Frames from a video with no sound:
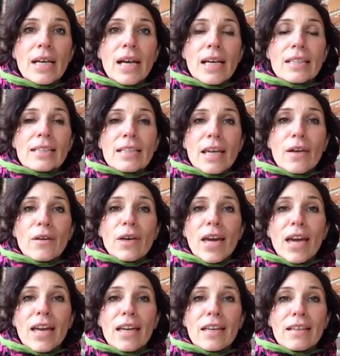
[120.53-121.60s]
and say,
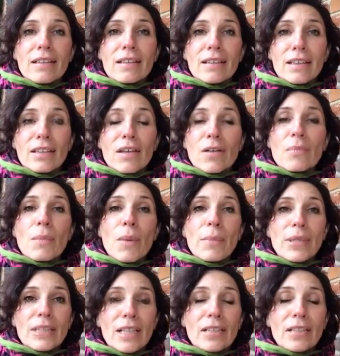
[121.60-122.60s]
okay, you know, mummy's